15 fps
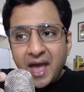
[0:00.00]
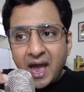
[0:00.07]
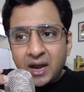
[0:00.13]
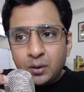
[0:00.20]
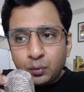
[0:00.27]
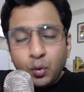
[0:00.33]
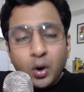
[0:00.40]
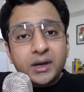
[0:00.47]

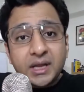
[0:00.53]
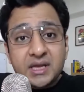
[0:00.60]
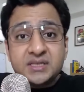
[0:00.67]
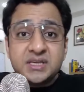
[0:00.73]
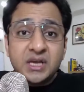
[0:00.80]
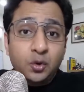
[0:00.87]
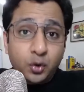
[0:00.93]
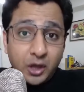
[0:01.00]
and what
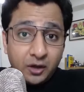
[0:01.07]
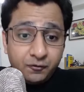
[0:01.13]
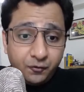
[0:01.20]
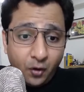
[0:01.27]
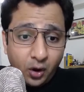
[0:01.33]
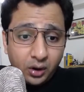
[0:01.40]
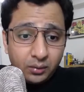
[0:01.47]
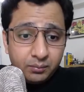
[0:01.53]
is he looking
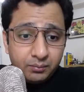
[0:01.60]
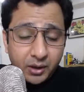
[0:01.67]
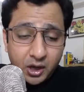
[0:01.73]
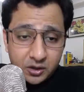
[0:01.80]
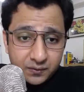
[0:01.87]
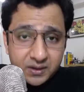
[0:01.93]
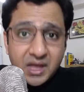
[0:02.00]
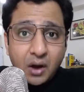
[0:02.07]
for,
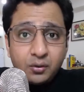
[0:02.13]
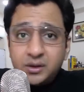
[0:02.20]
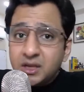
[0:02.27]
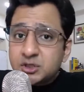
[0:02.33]
because without